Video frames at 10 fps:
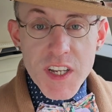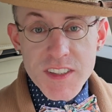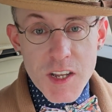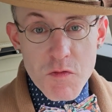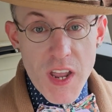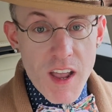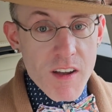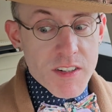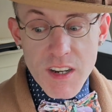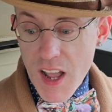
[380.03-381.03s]
things I
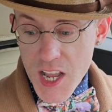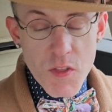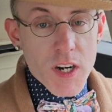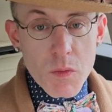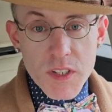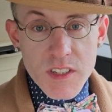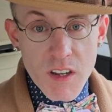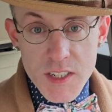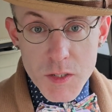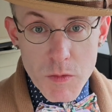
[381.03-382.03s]
found. I thought it was an
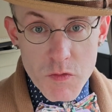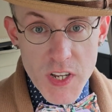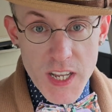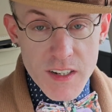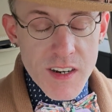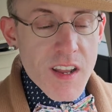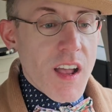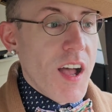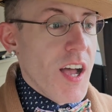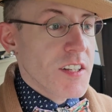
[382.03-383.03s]
awesome event.
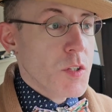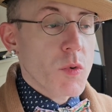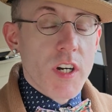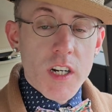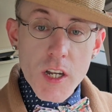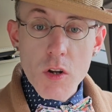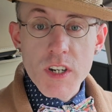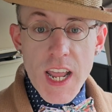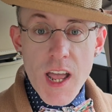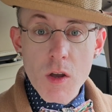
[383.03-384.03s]
So we're going to go
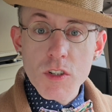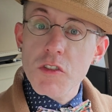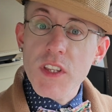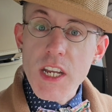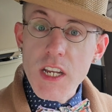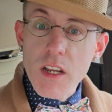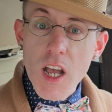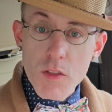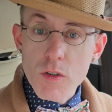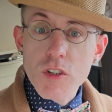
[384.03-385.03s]
now to the
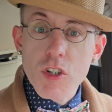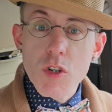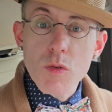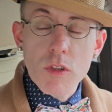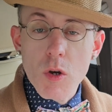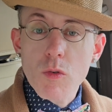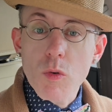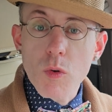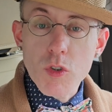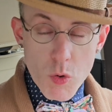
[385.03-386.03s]
other two
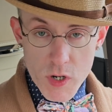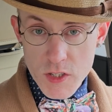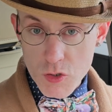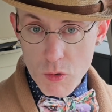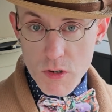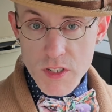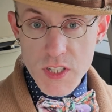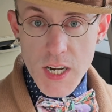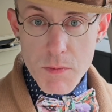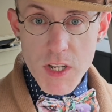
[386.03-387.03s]
local toy stores
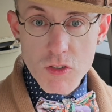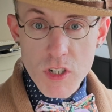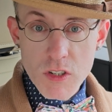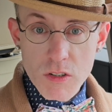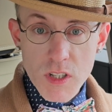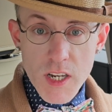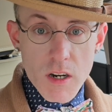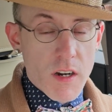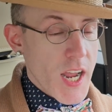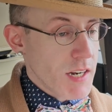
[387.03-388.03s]
that I mentioned
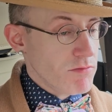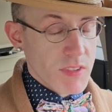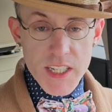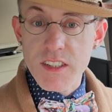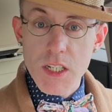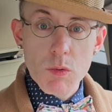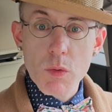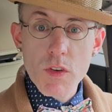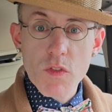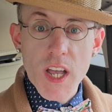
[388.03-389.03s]
earlier, and let's see
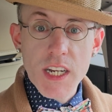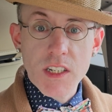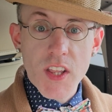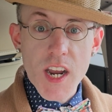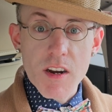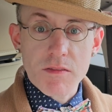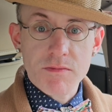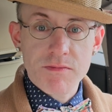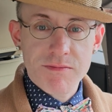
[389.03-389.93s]
what we find there.